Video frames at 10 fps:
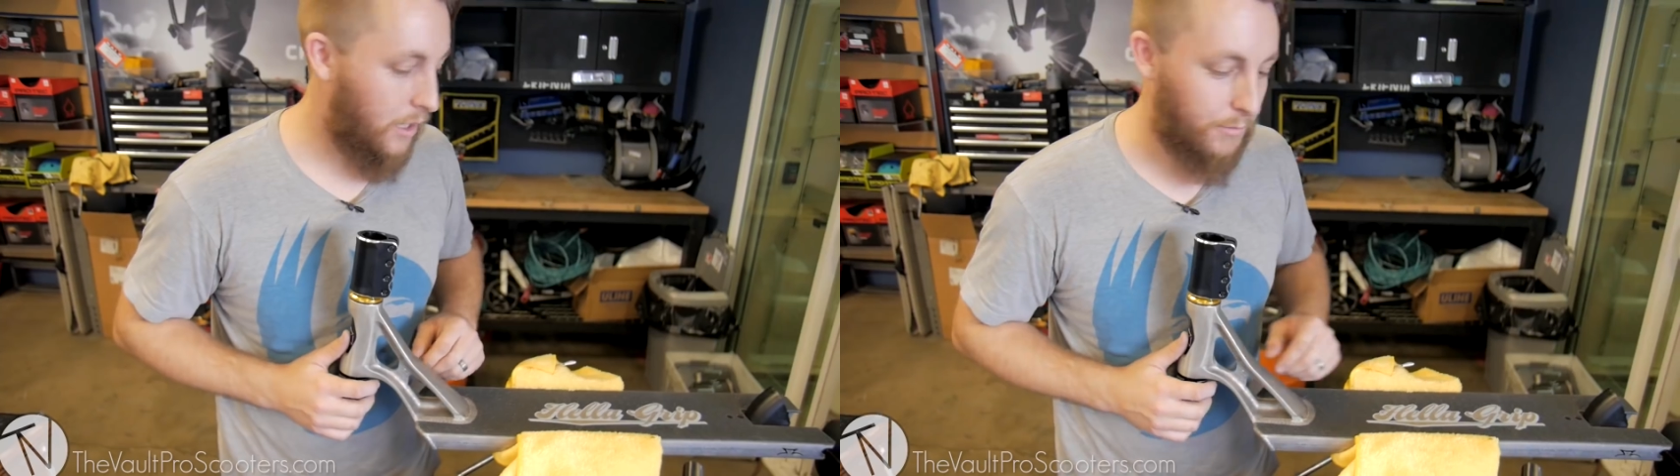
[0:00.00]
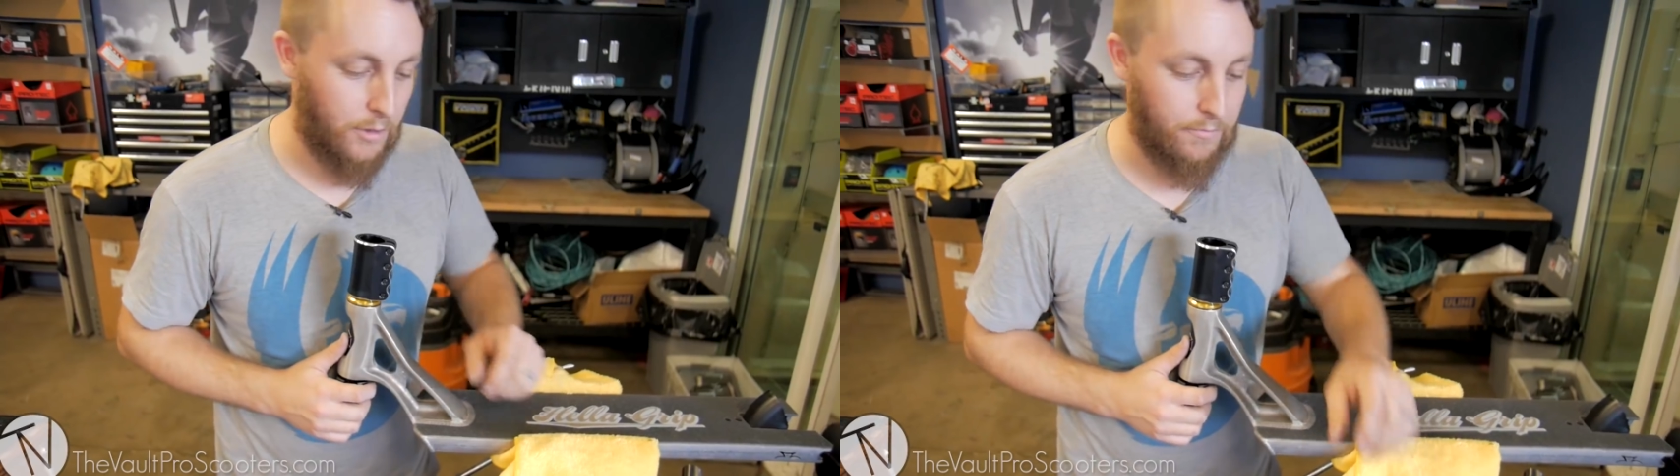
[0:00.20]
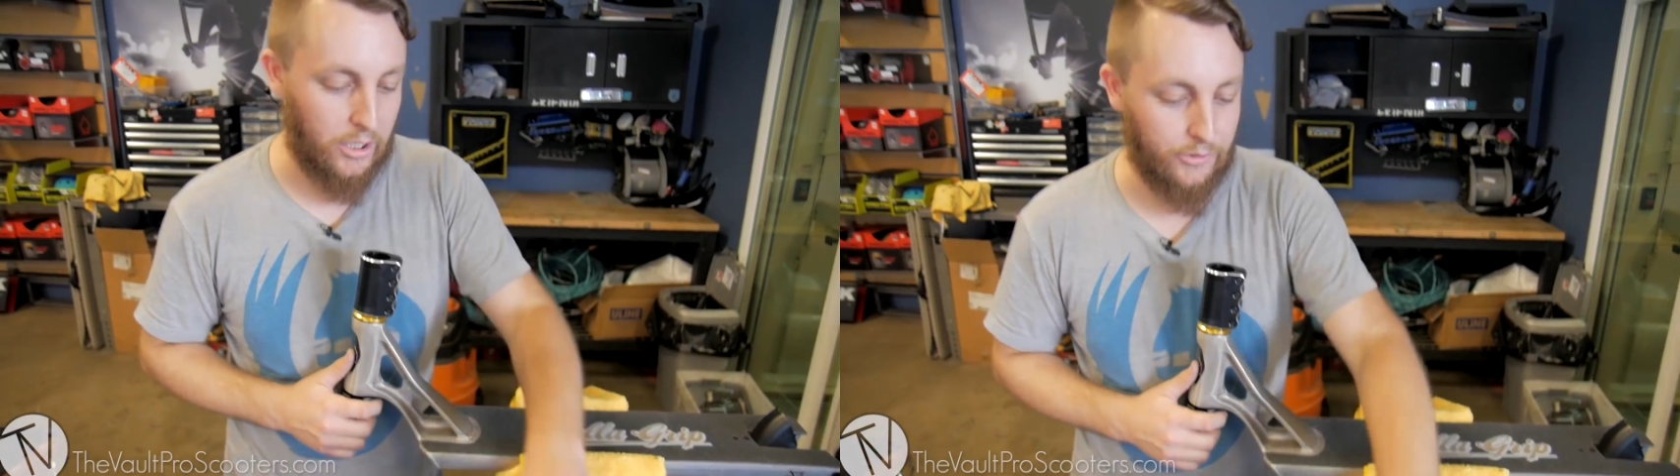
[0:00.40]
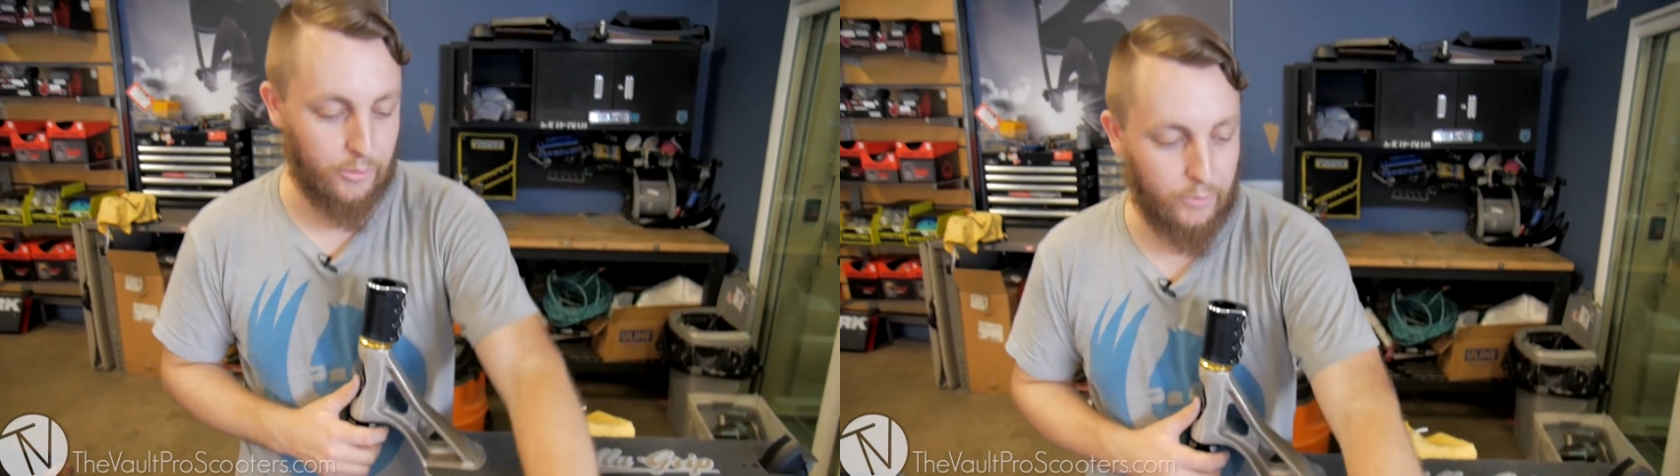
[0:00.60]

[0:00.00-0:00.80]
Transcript: Now I'm gonna mount the